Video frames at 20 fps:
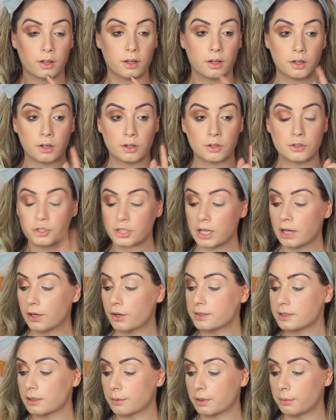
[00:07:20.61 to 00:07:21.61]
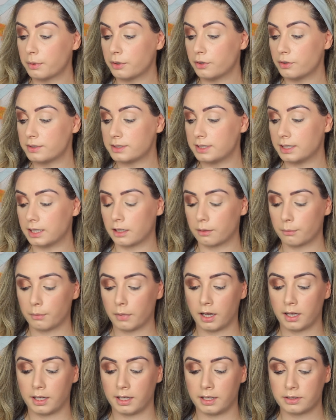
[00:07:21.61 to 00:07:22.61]
The shadows, I'm going to be using
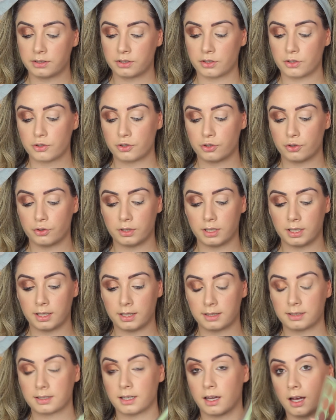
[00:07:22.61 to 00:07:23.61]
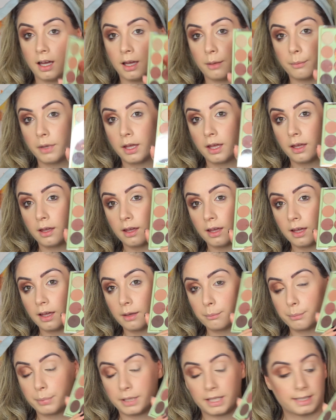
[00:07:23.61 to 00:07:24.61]
my It's Judy Time
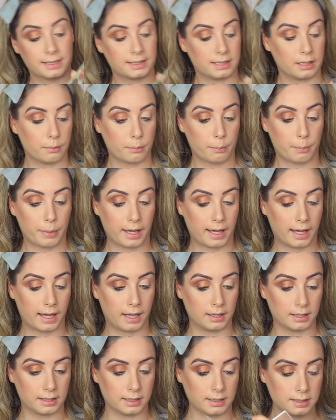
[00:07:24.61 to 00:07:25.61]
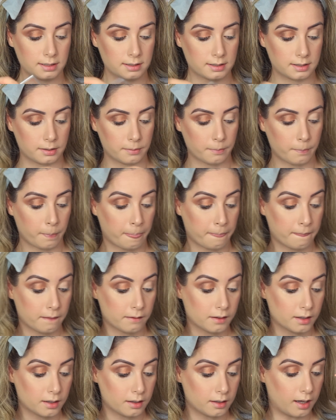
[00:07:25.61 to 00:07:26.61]
Pixie palette.
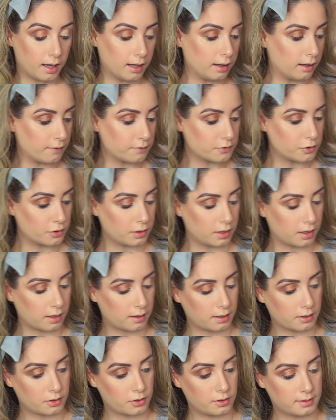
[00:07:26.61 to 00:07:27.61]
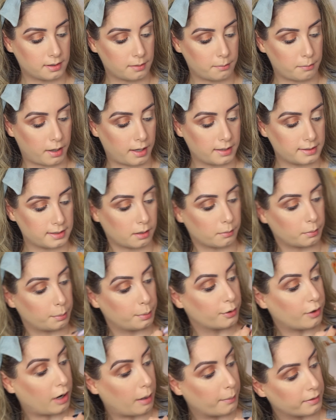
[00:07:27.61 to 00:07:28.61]
I love Judy. I think she's amazing. I'm
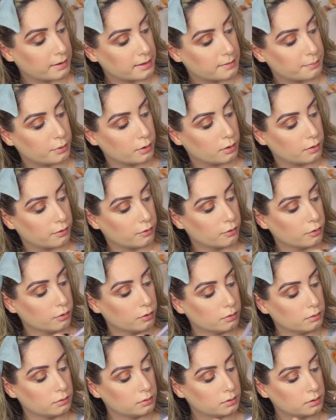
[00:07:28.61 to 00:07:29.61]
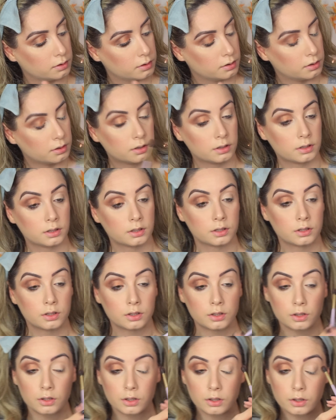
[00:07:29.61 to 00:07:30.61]
going to be grabbing this beautiful
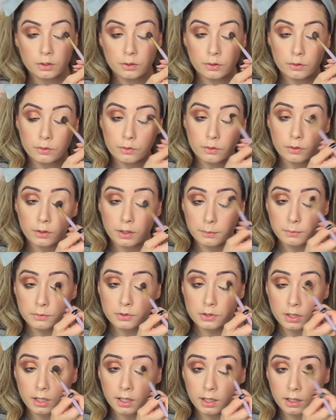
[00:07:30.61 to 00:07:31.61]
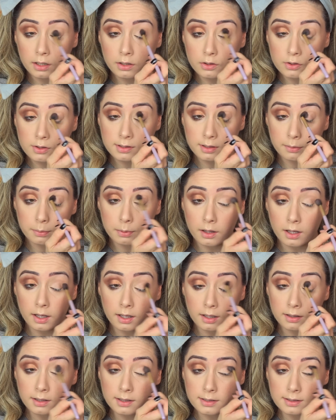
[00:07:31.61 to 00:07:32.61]
cream shade and just
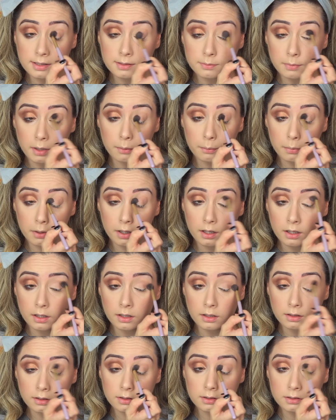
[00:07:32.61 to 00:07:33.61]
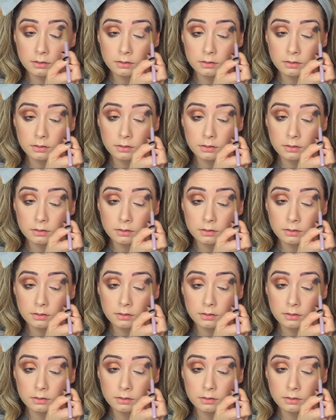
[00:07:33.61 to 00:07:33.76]
applying this as my base.